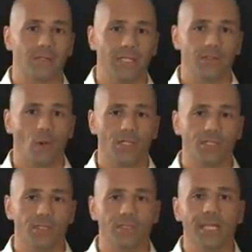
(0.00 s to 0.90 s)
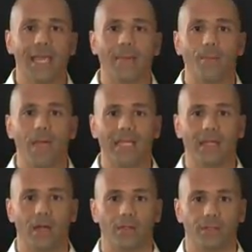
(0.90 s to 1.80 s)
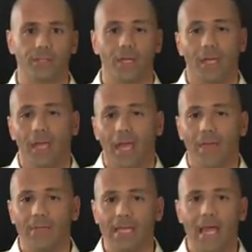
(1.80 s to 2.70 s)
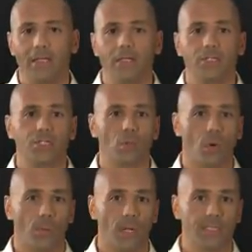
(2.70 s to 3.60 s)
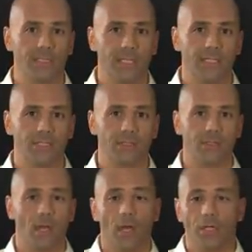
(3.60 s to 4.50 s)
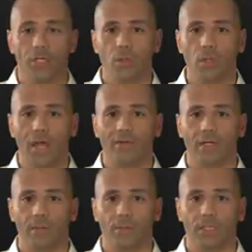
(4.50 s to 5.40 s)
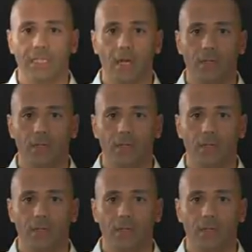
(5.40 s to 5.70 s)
these questions and many others. At the end of this short presentation, you will have a complete